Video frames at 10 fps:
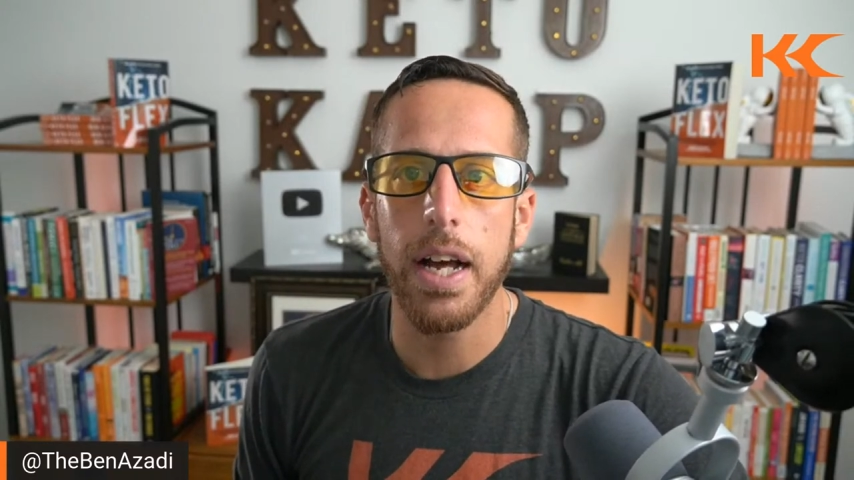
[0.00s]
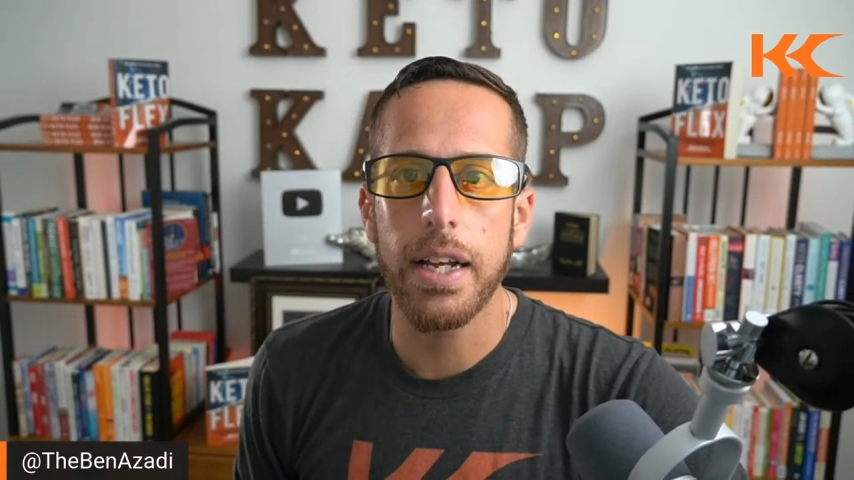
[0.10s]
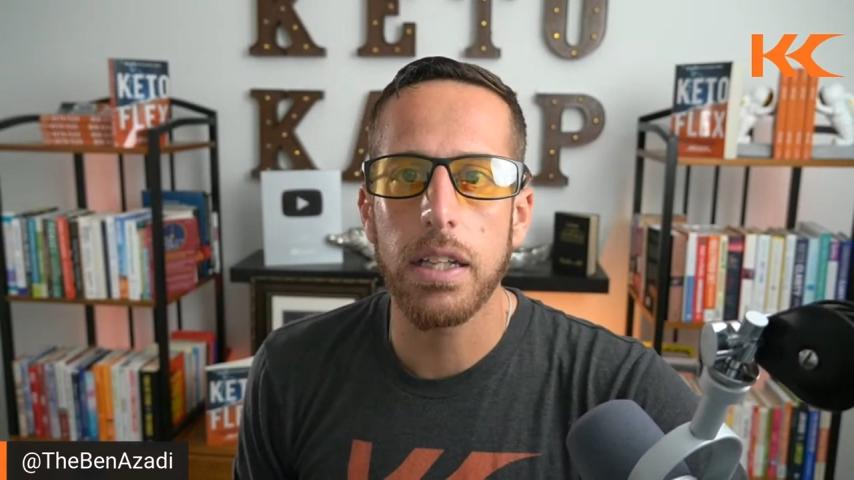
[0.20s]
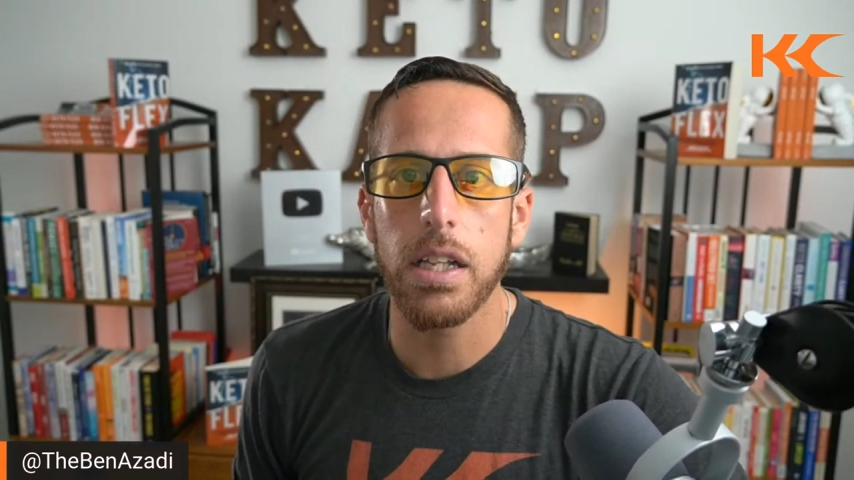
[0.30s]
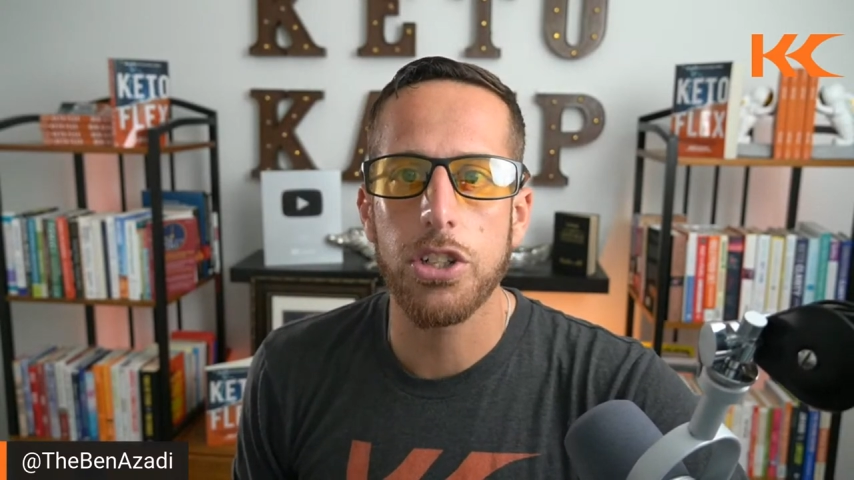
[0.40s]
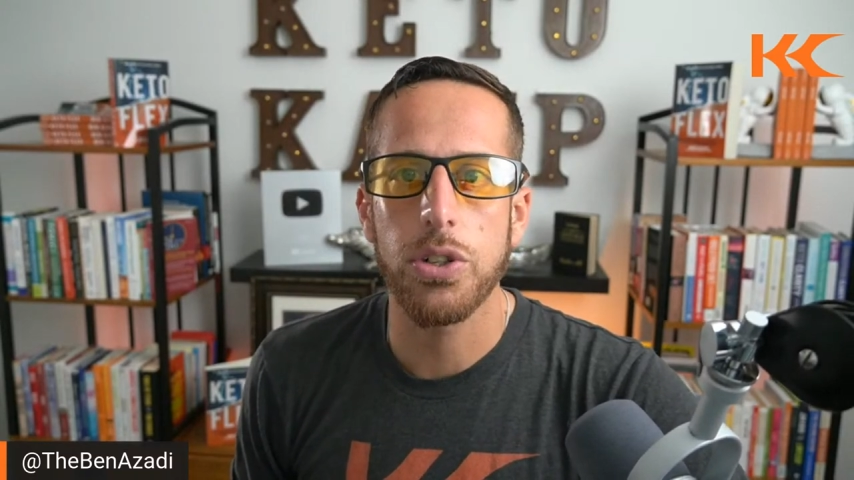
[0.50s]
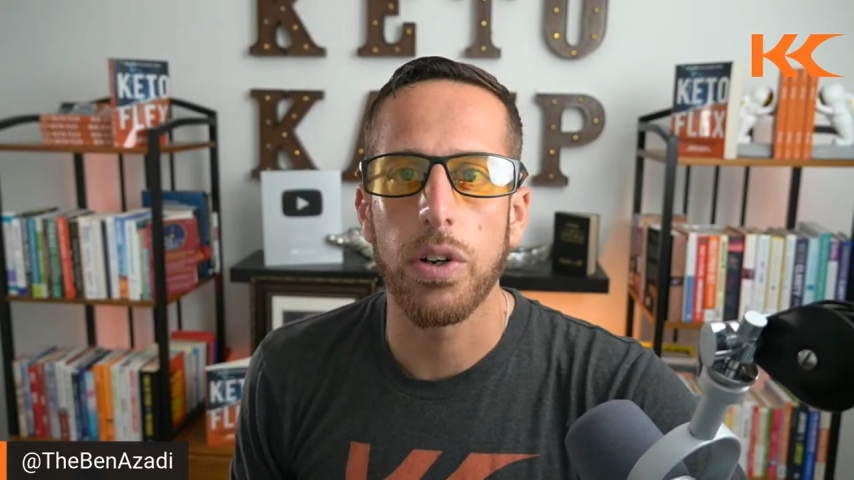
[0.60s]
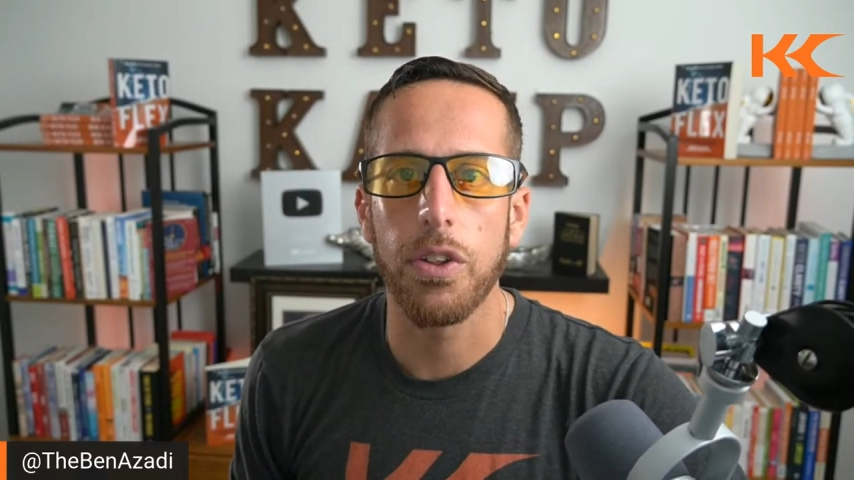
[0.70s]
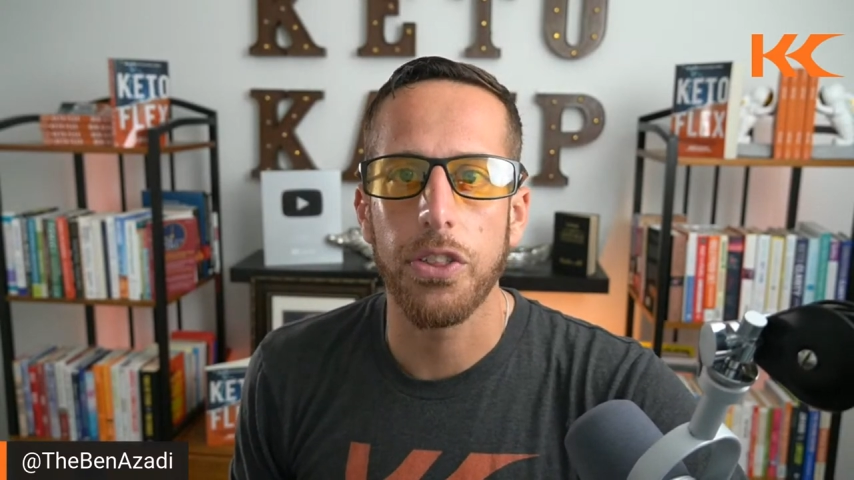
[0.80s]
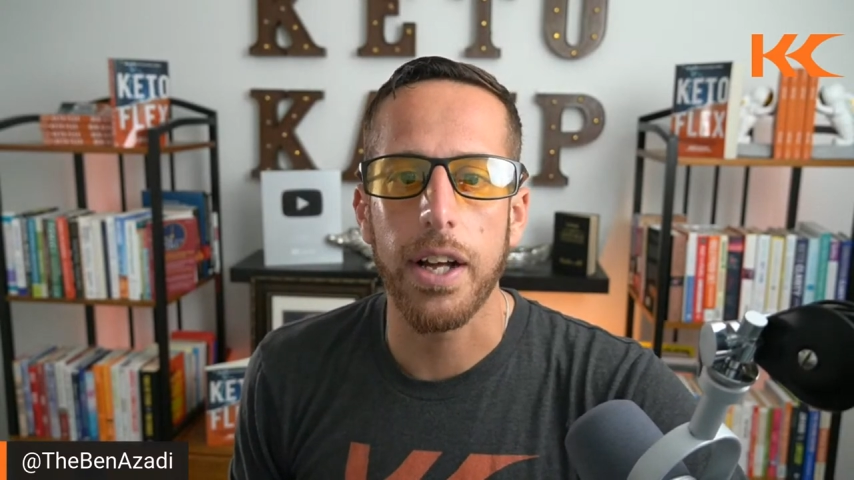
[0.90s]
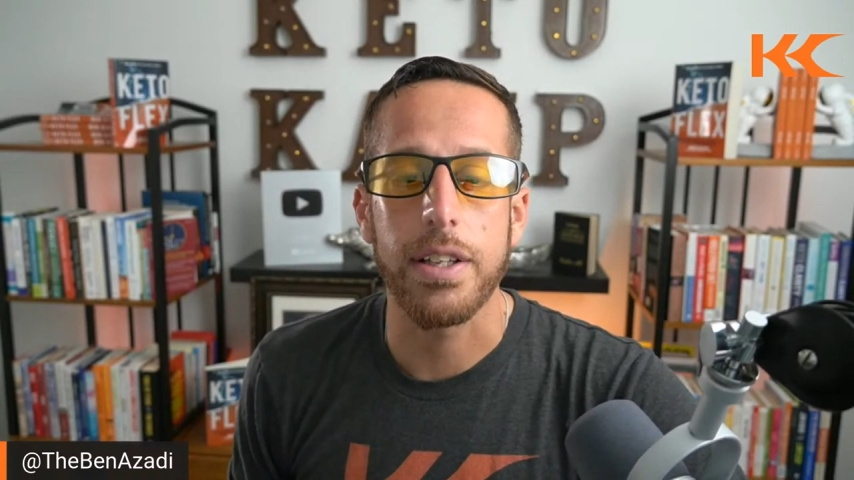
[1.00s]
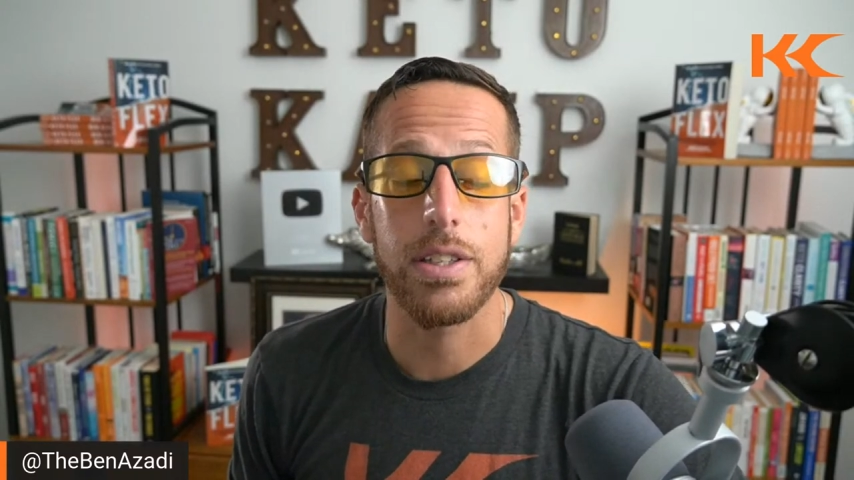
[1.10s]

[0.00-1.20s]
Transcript: high cholesterol thoughts.